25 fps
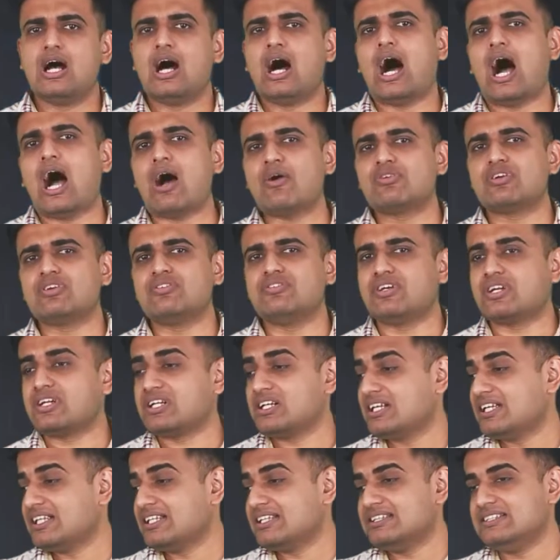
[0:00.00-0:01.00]
However,
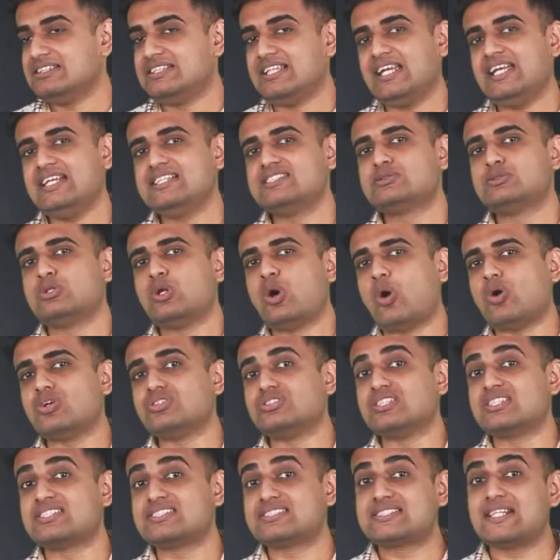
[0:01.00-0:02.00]
these
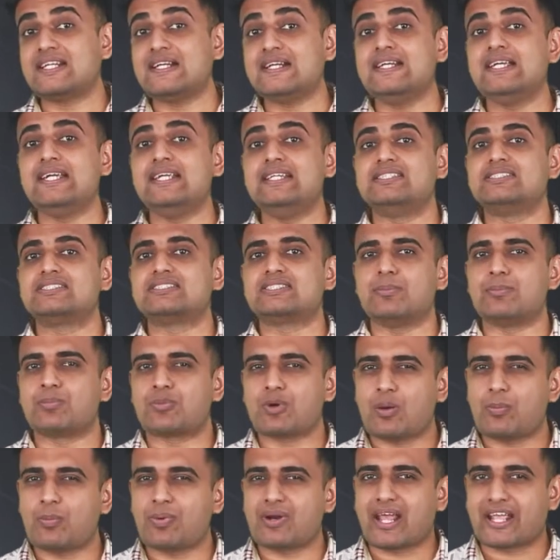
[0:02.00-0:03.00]
laws still need some
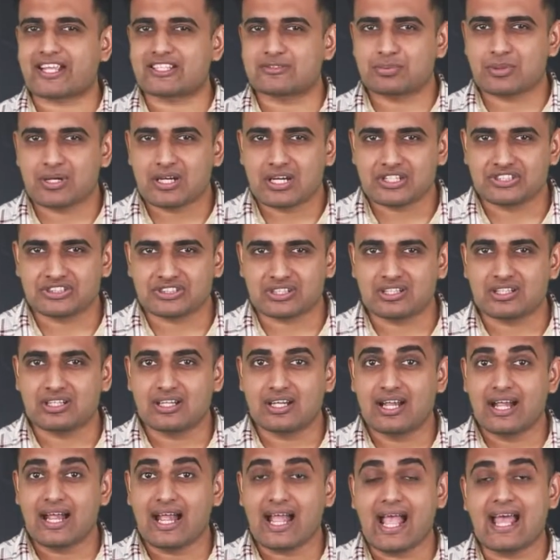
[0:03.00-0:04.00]
proper explanation
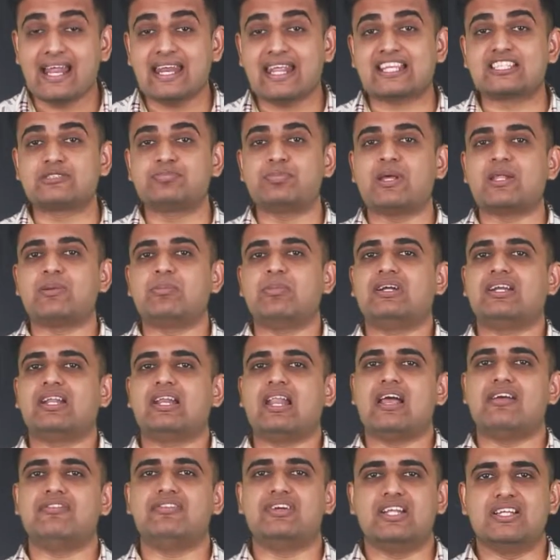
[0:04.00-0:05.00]
and
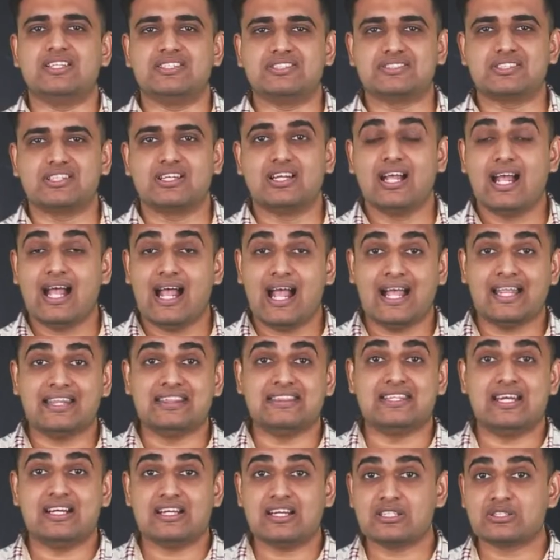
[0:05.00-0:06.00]
experimental evidence.
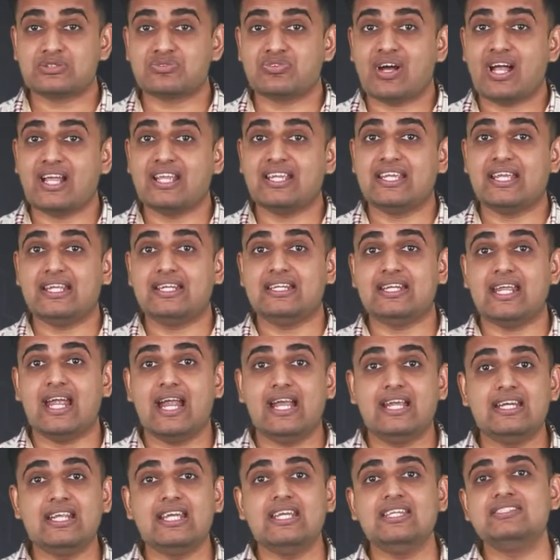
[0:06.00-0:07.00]
And that is why in
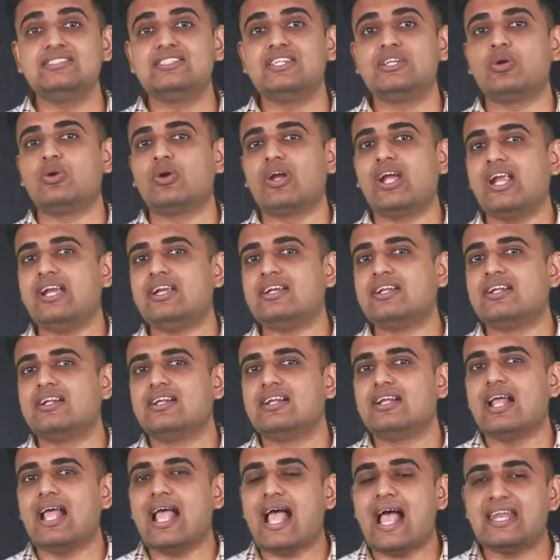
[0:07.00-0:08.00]
1808,
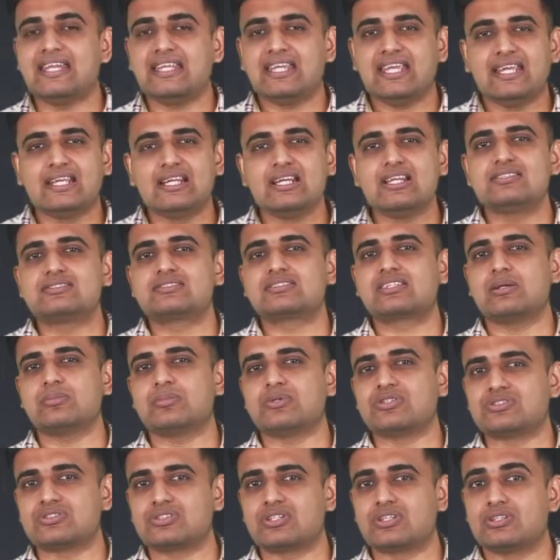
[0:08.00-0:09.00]
an English
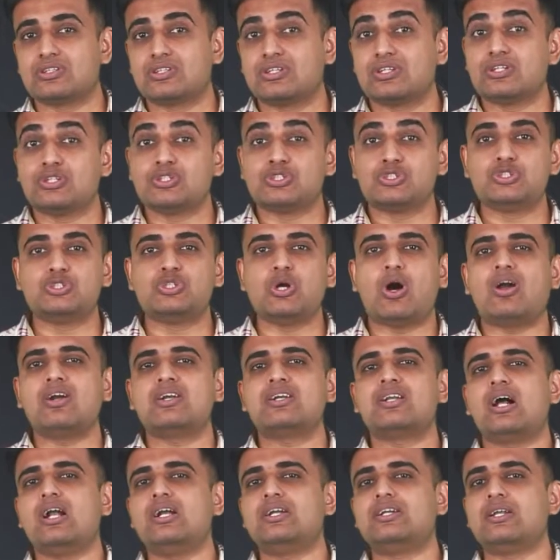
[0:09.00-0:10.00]
chemist,
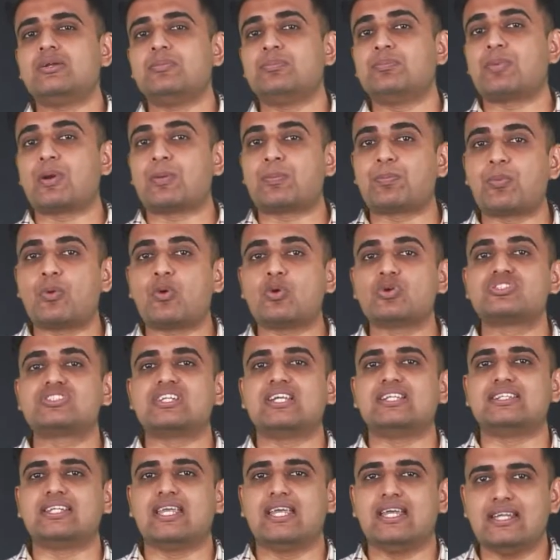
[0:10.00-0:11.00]
John Dalton, proposed
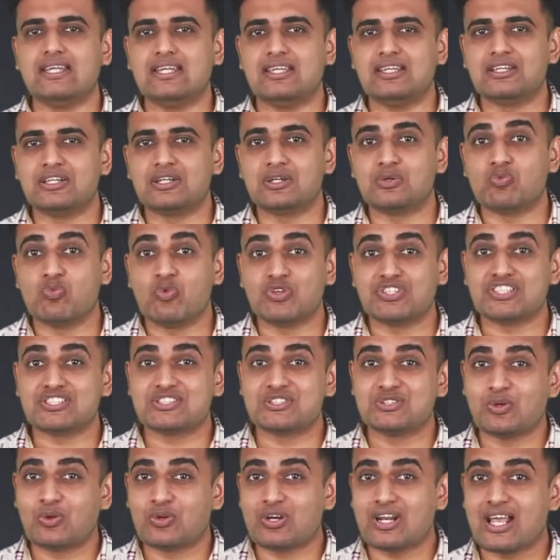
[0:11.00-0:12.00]
a theory which
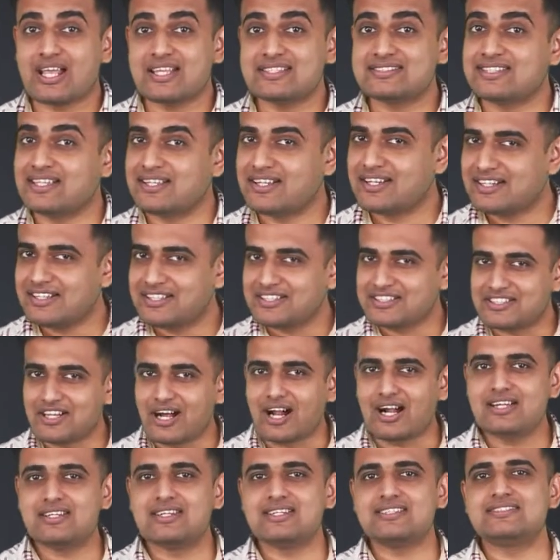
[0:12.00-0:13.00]
is known as
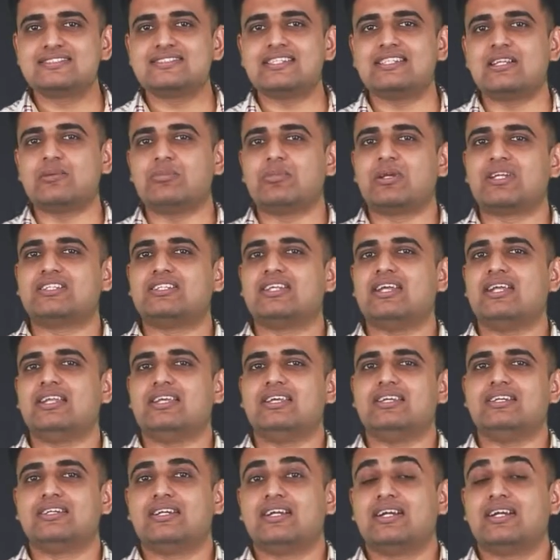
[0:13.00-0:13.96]
Dalton's atomic theory.